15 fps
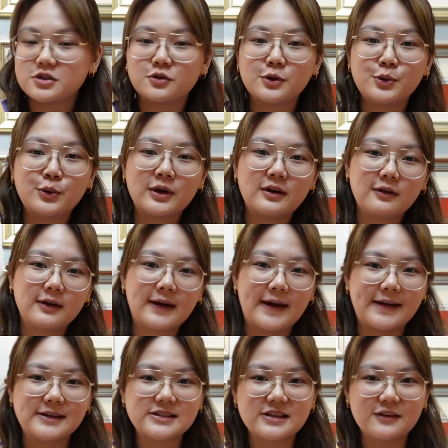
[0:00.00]
So you
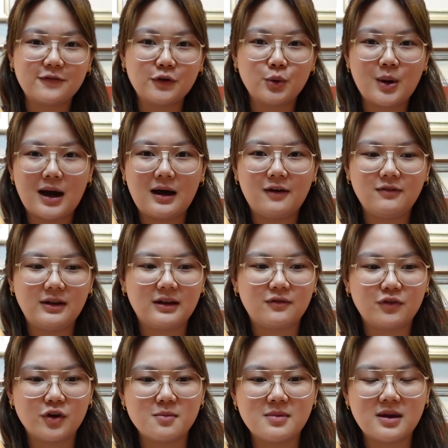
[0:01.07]
guys, if you have like
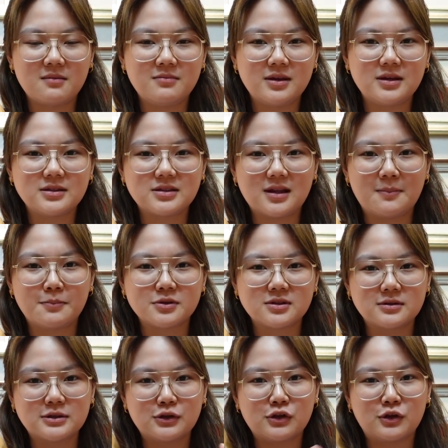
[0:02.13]
fur babies,
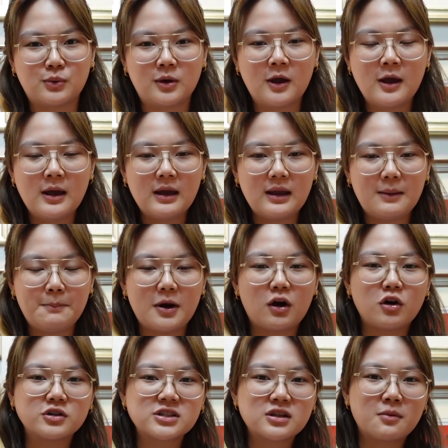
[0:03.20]
tapos gusto nyo
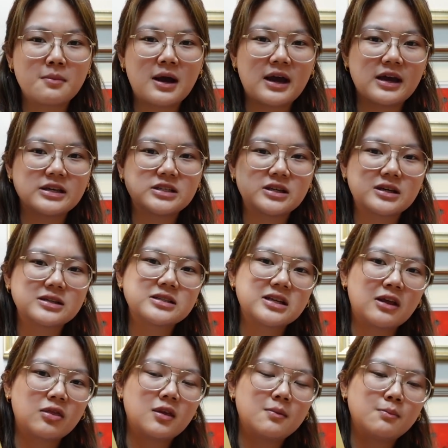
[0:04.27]
pa-customize, you can
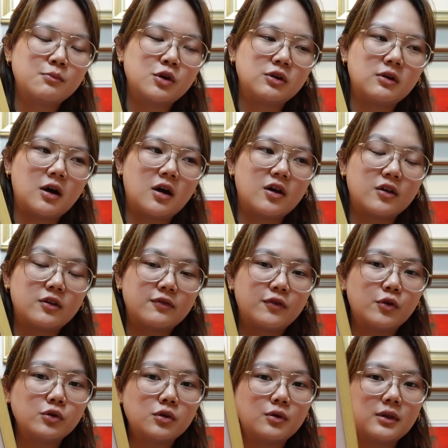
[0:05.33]
send them the
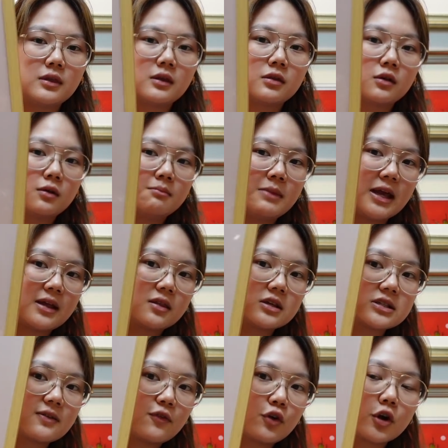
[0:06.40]
photo and then they'll make
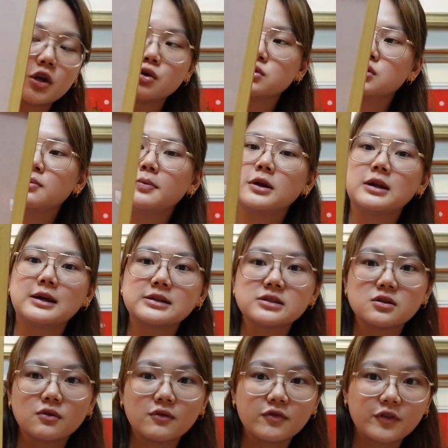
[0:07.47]
this for you. Super
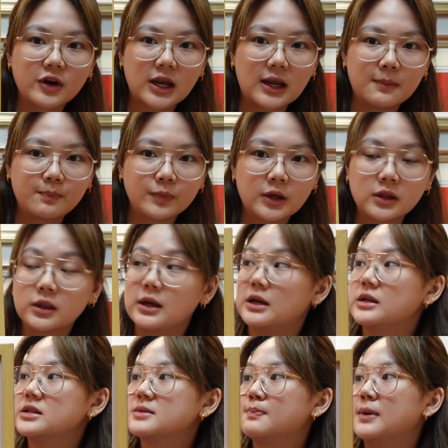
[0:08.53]
nice ng frame. Ganda
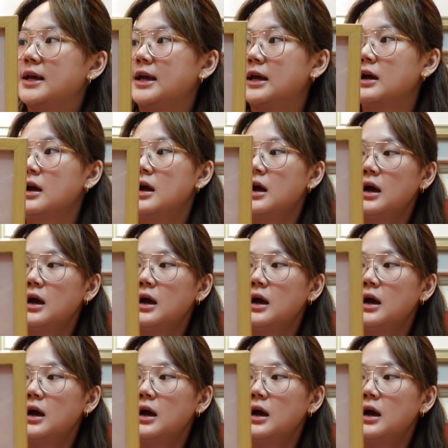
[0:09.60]
i-display.